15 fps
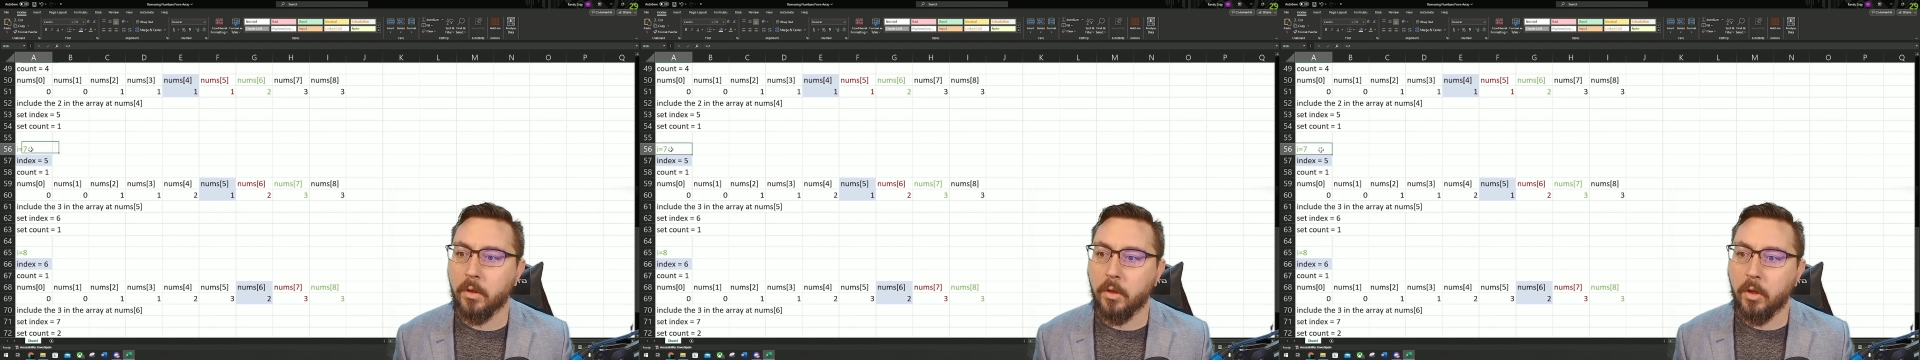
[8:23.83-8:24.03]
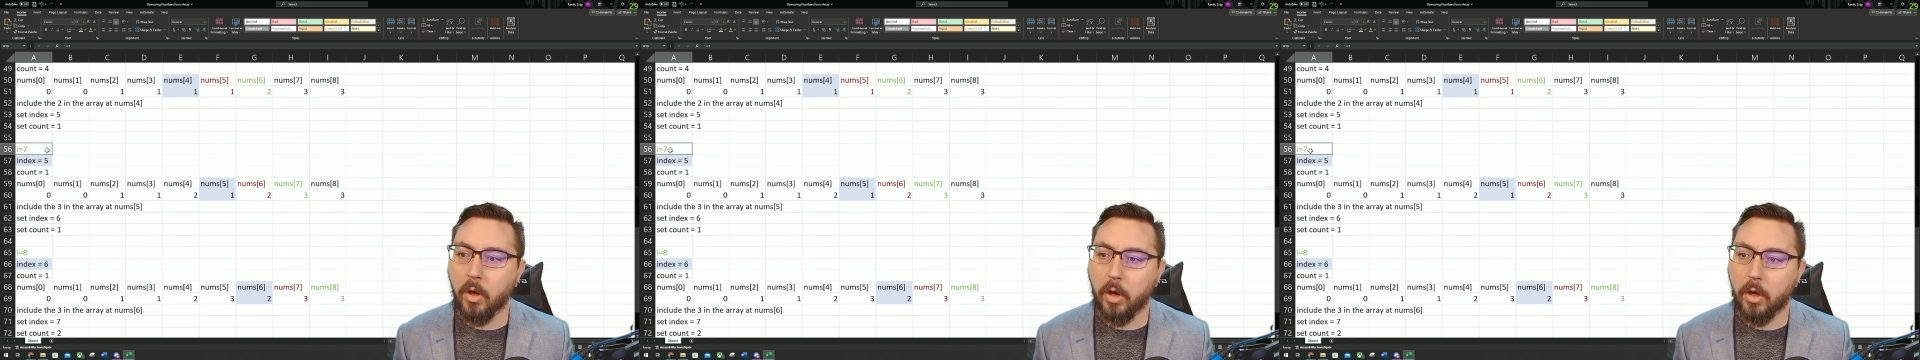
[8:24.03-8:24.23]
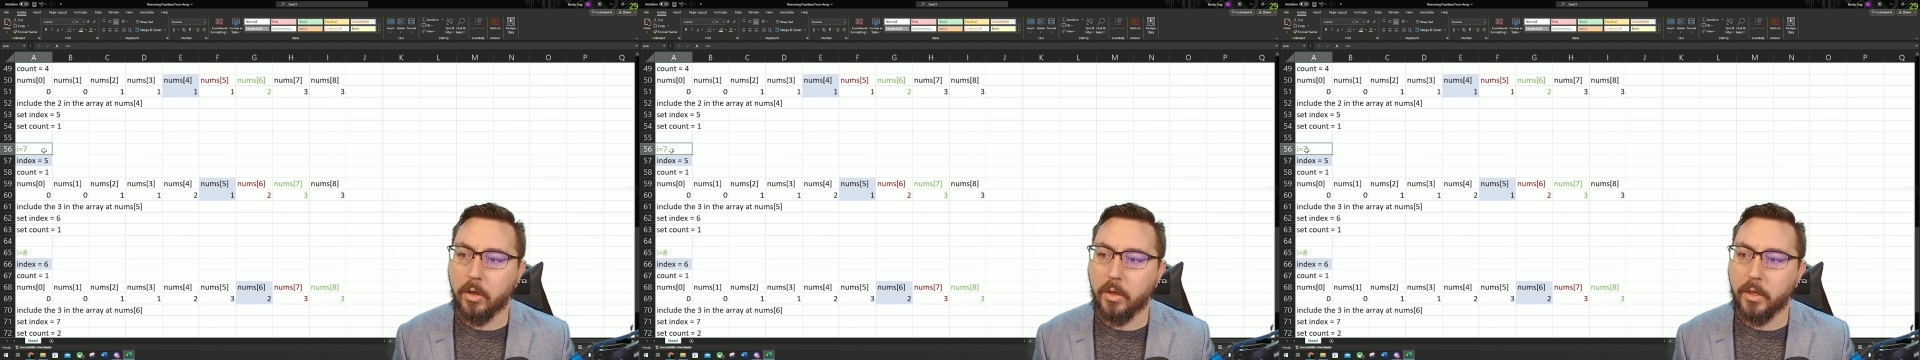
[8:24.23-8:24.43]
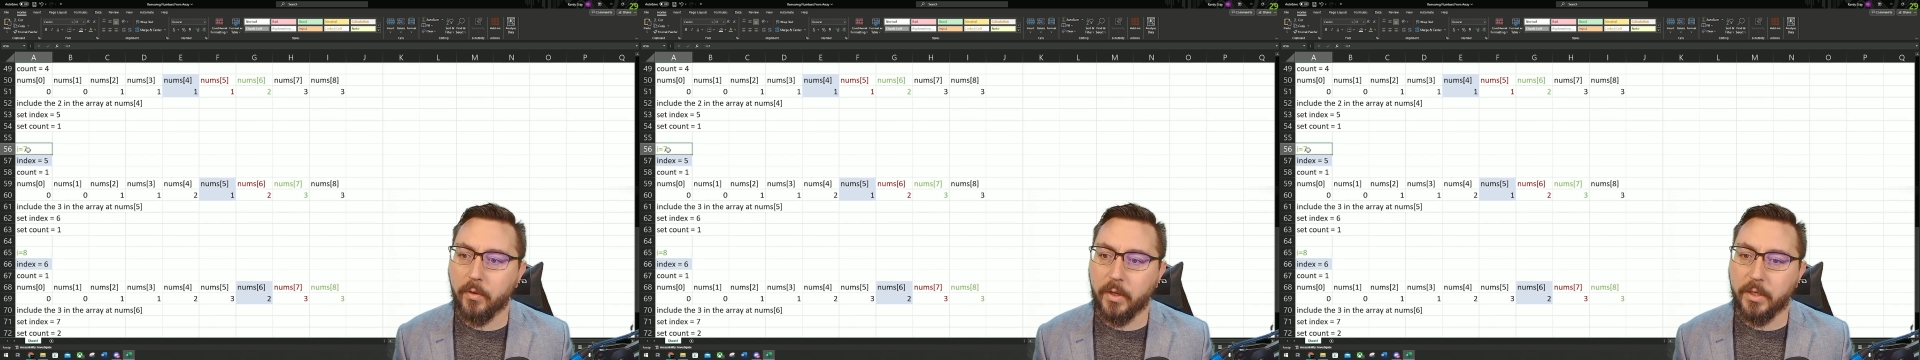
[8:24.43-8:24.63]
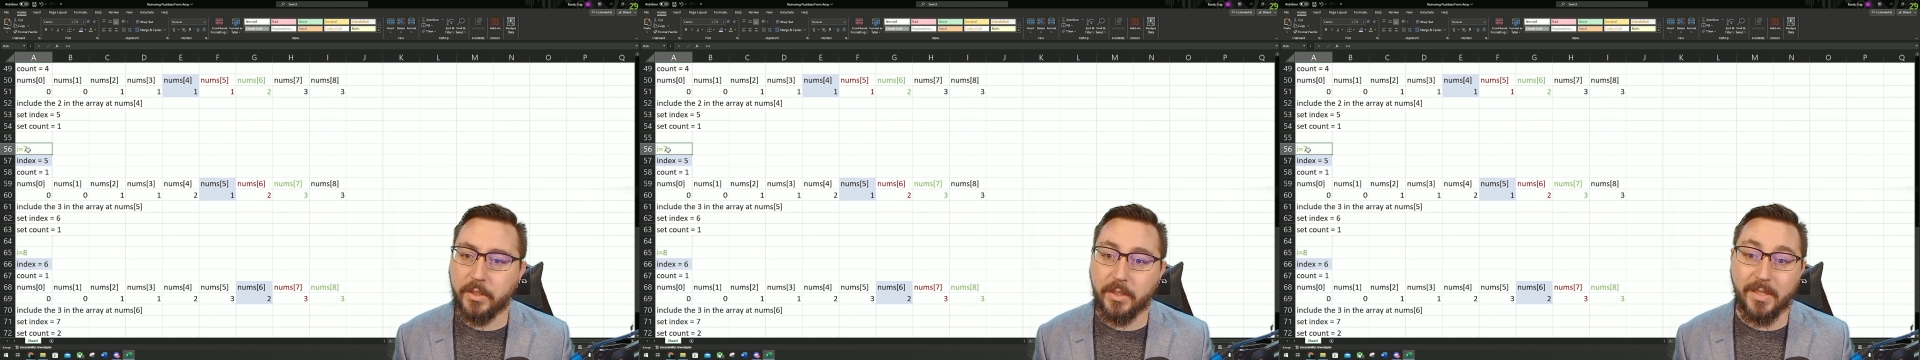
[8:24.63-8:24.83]
On our
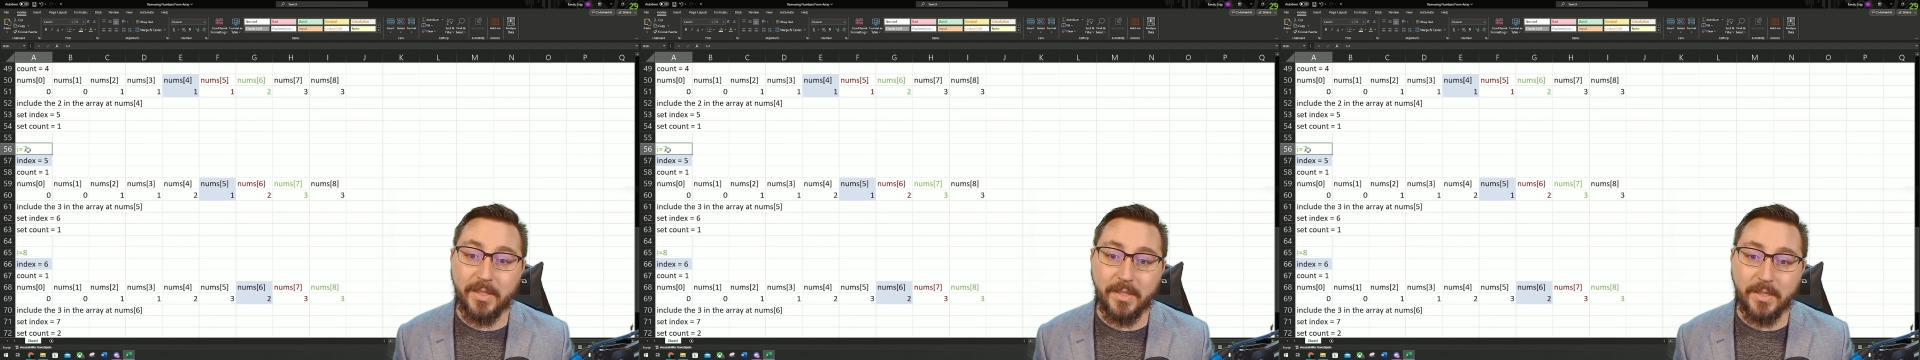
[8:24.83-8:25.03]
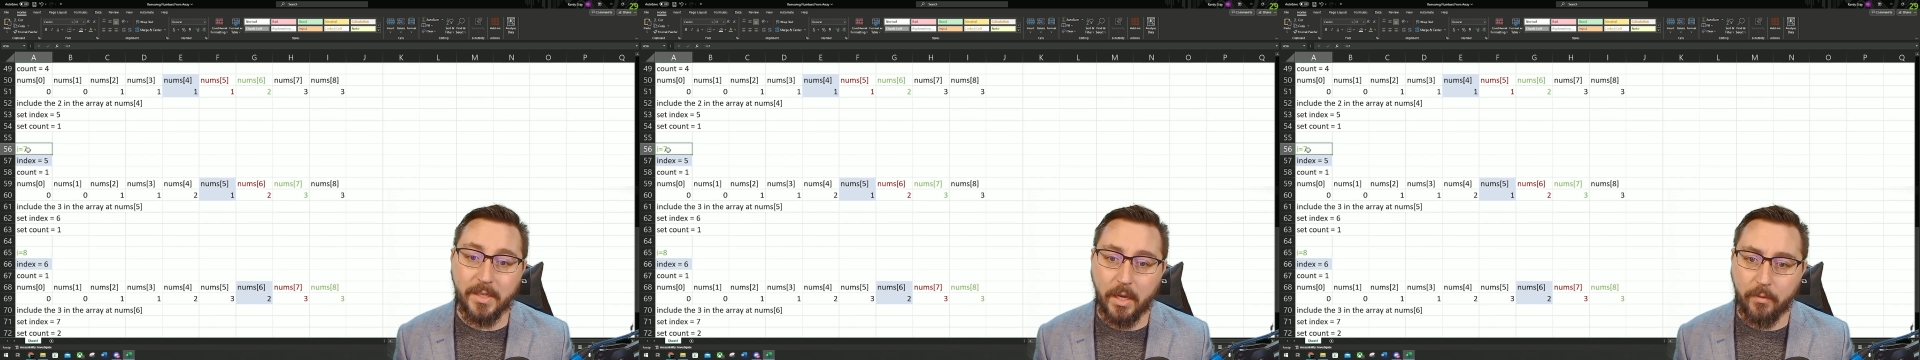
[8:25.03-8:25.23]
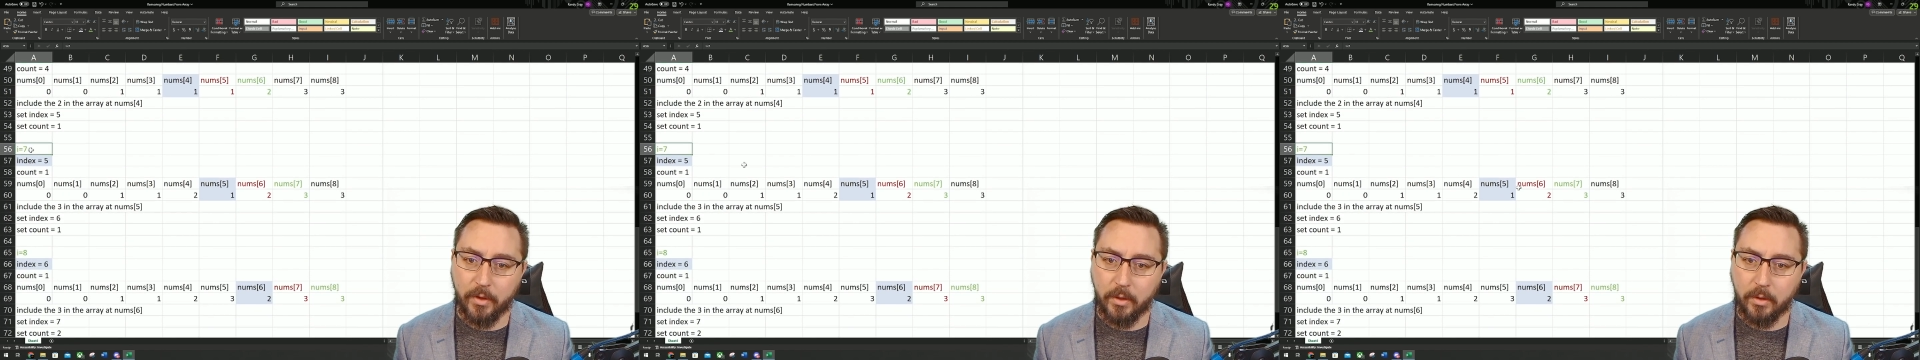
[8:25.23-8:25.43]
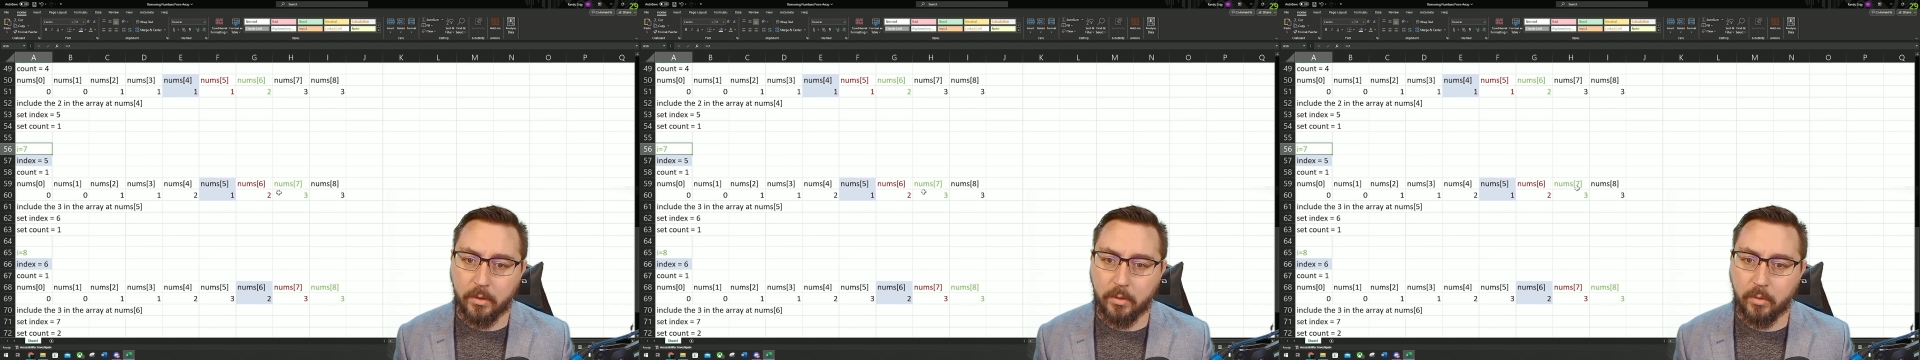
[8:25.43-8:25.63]
iteration 7,